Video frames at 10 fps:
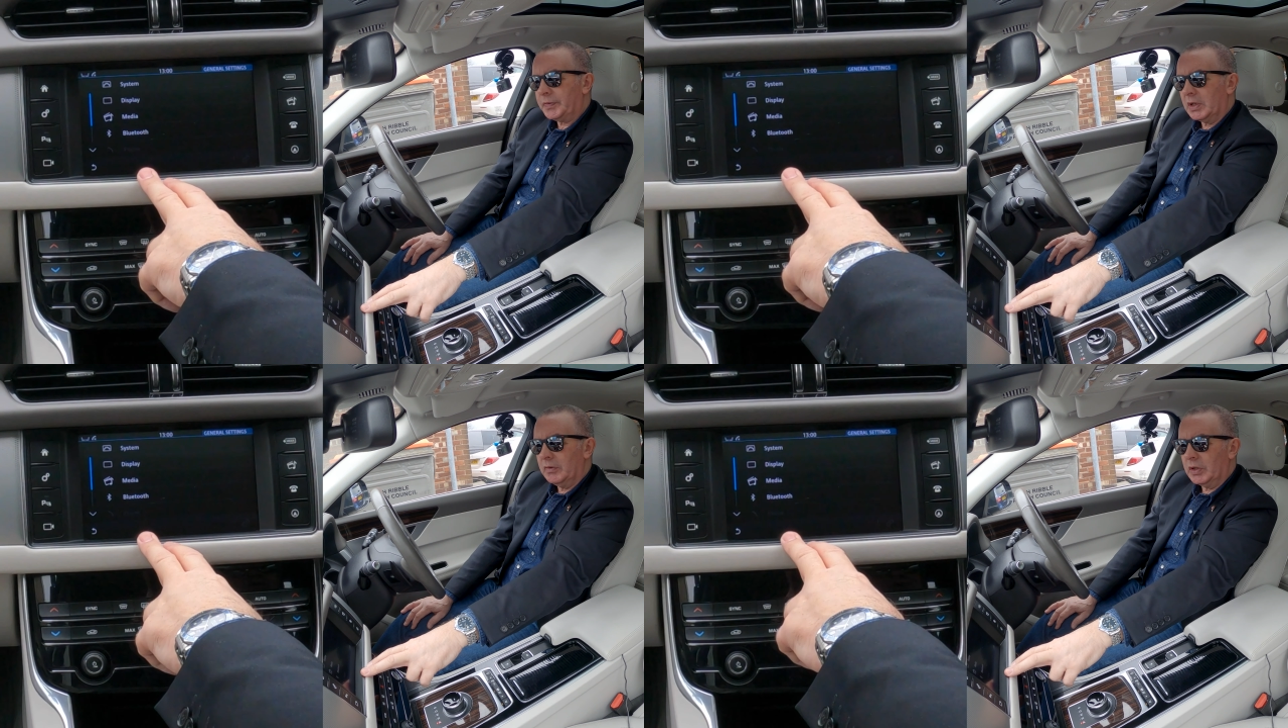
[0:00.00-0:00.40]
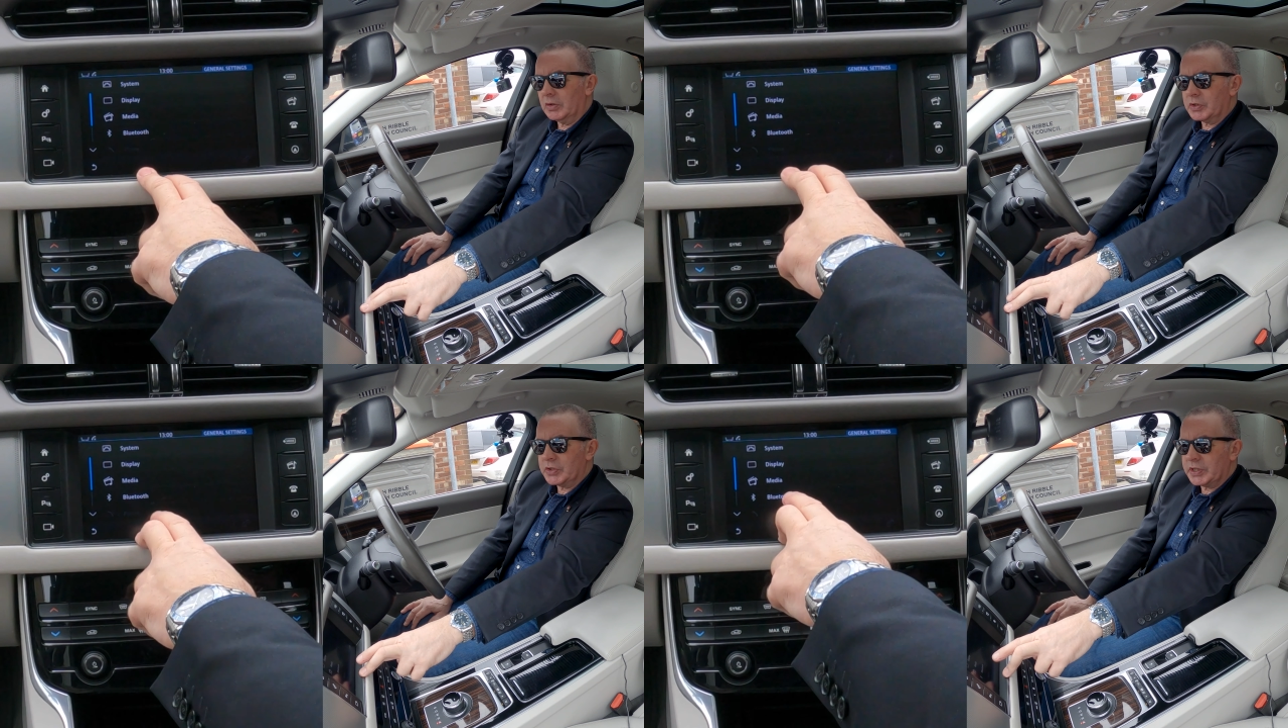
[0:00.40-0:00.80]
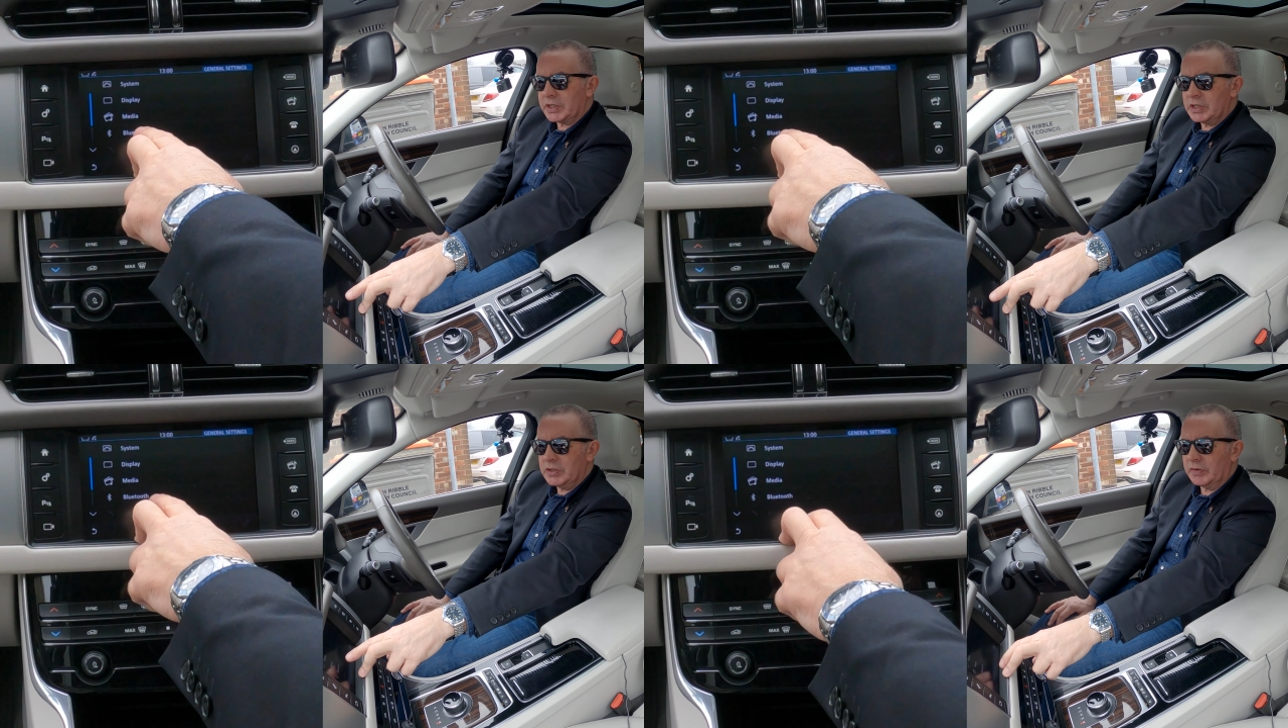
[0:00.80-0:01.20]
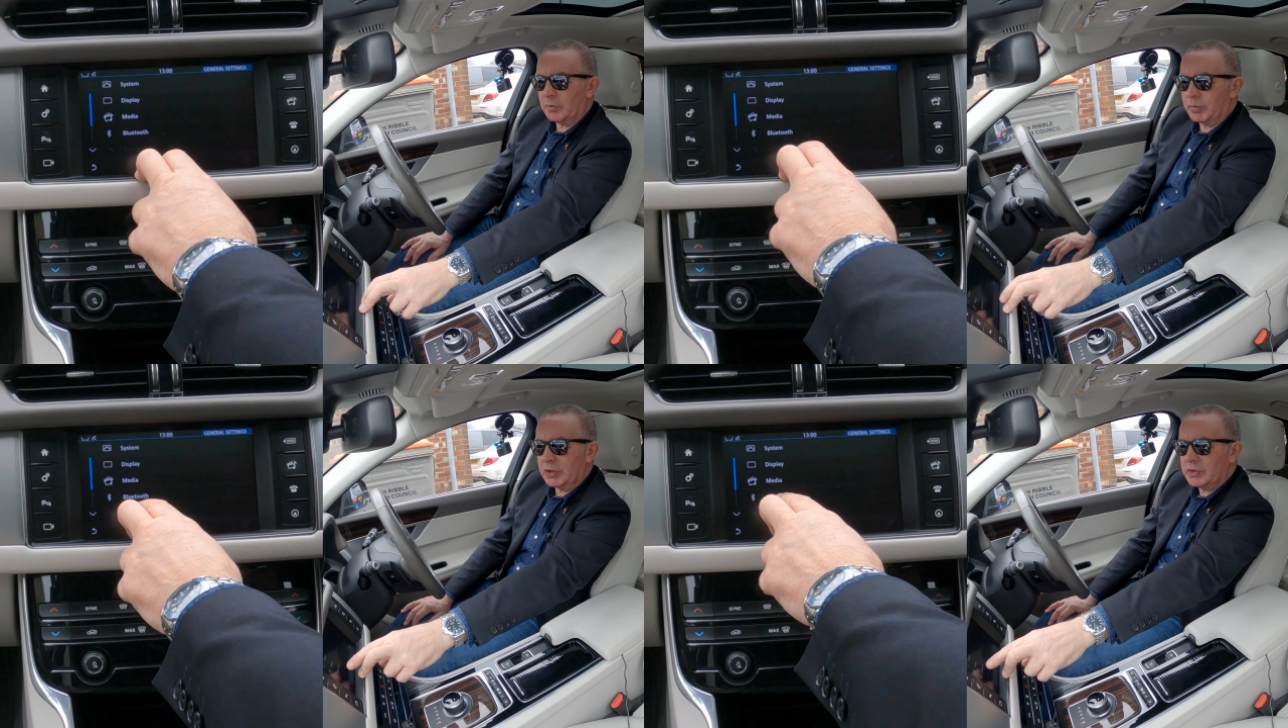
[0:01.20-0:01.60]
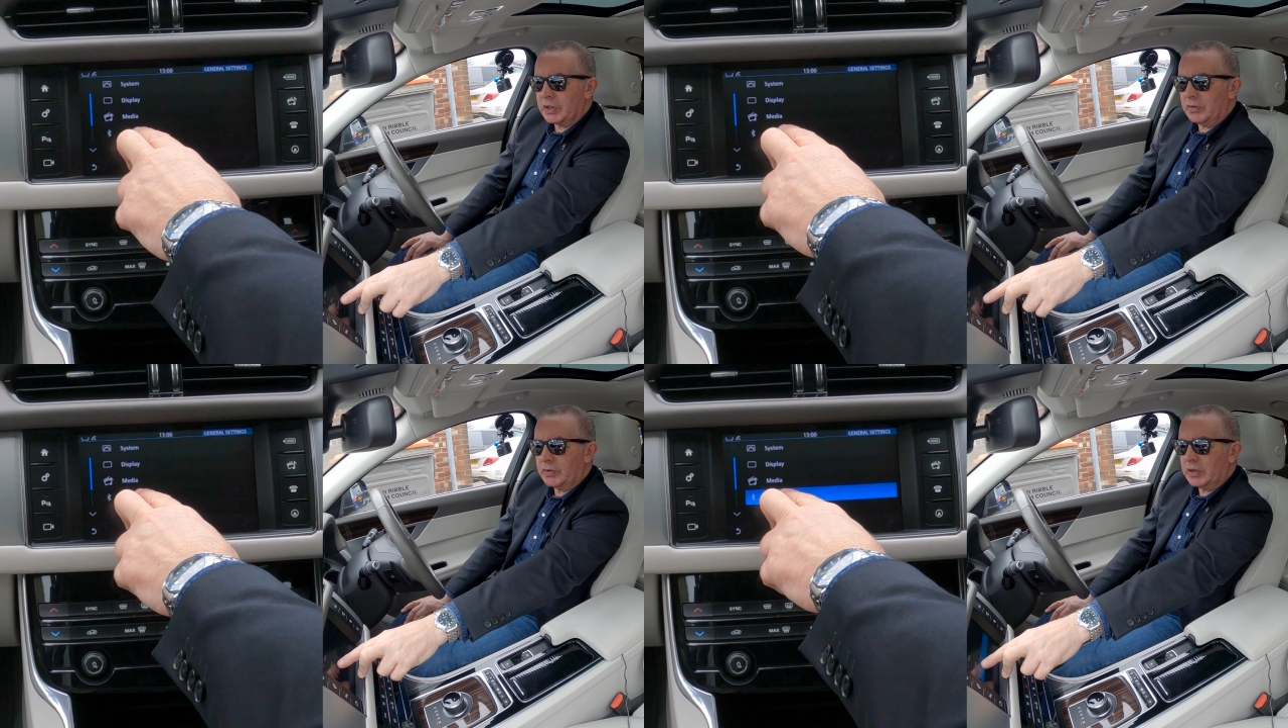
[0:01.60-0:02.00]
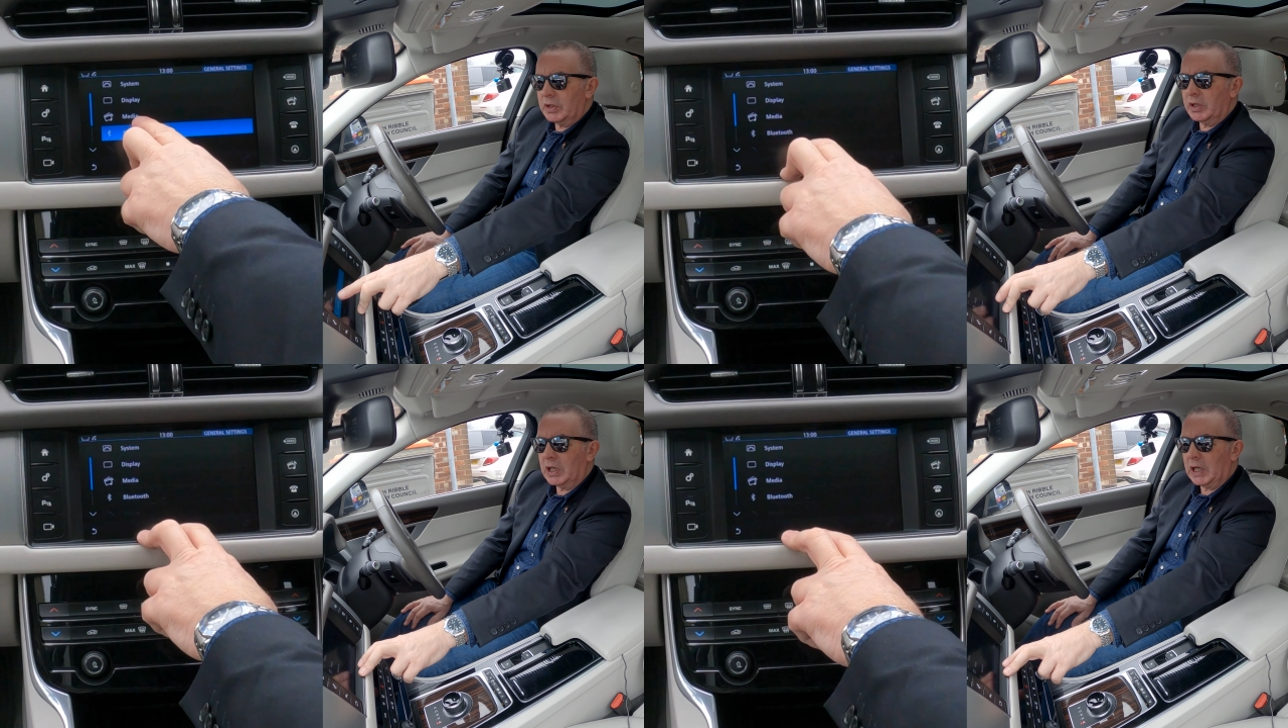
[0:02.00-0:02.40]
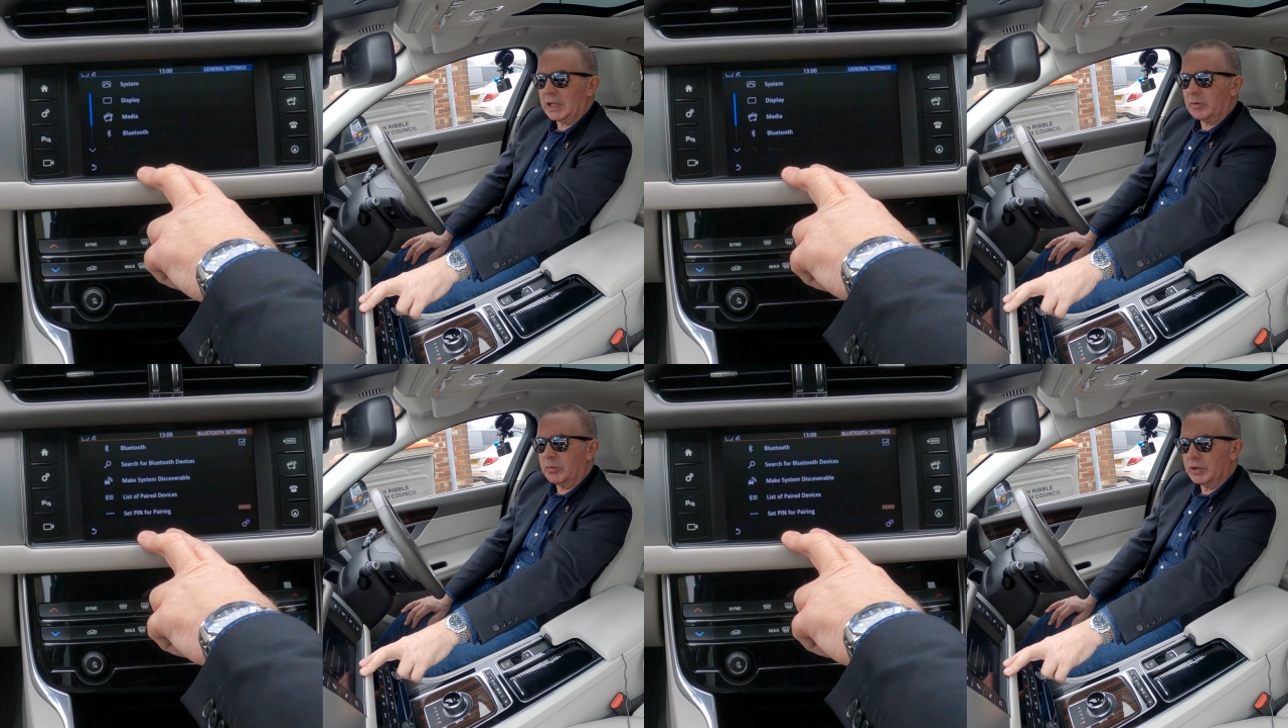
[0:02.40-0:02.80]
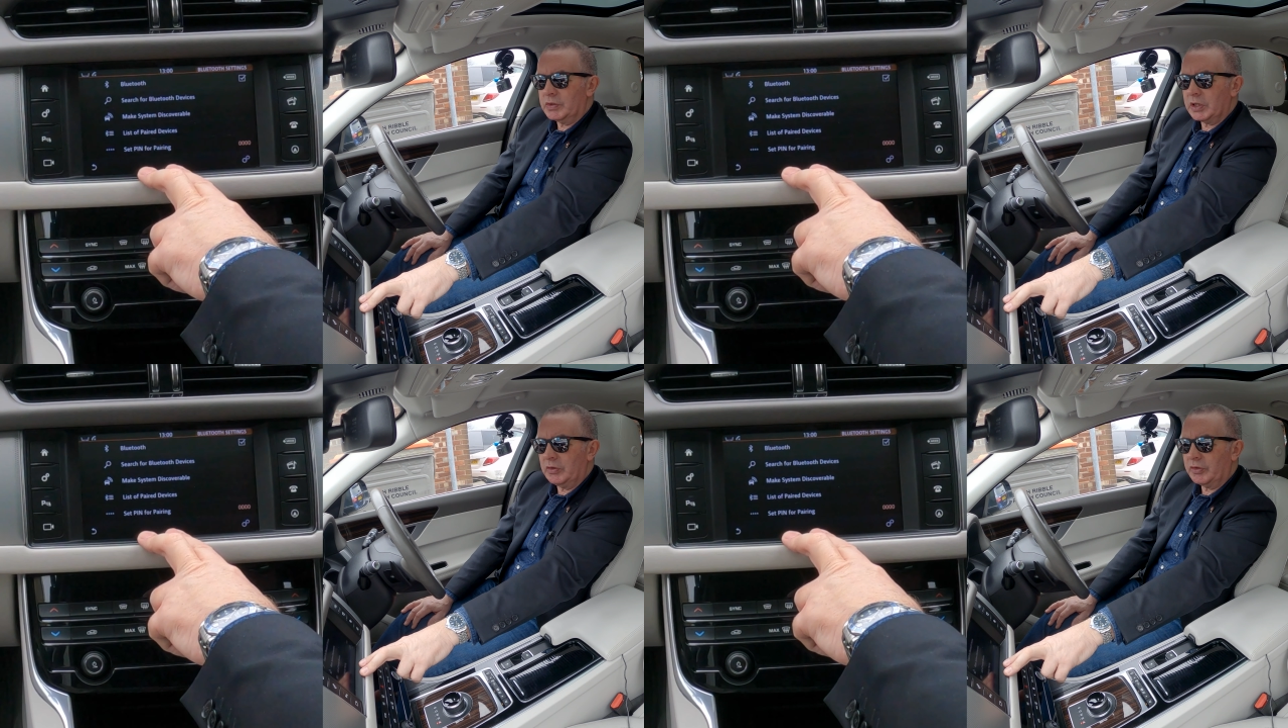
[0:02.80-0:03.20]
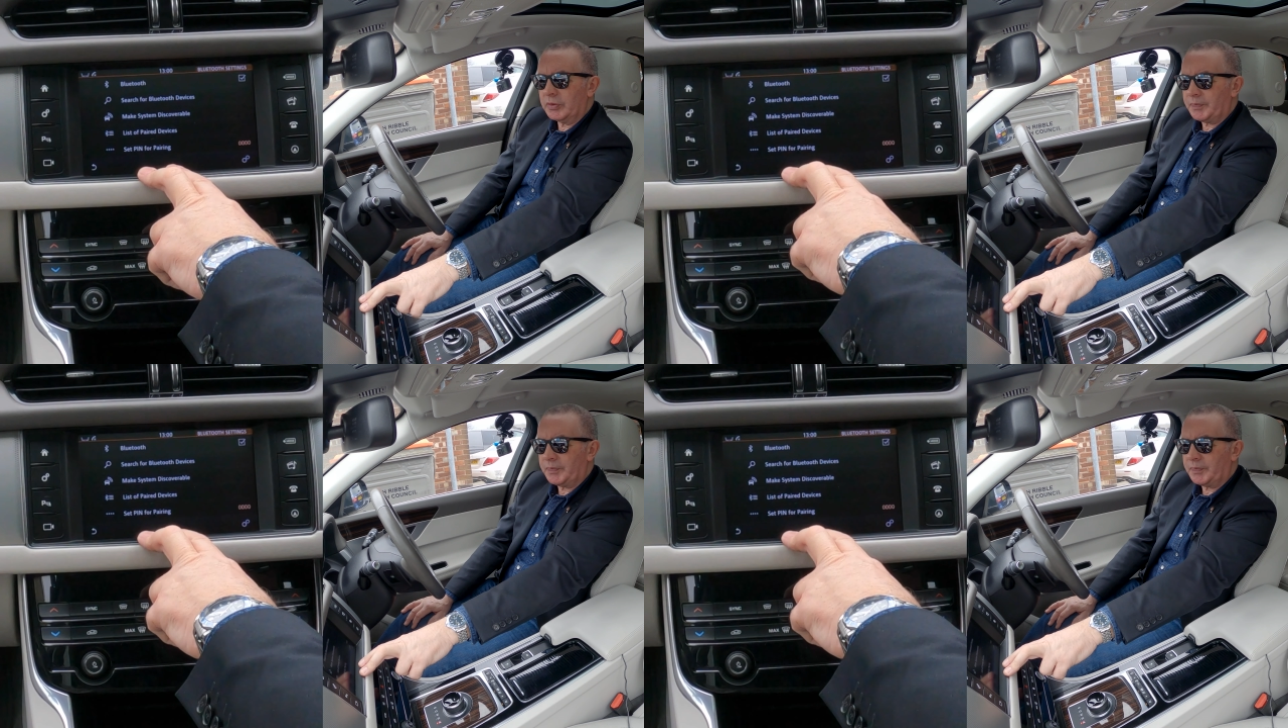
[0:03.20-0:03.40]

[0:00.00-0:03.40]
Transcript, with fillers: You go to settings, you've got Bluetooth, click on Bluetooth.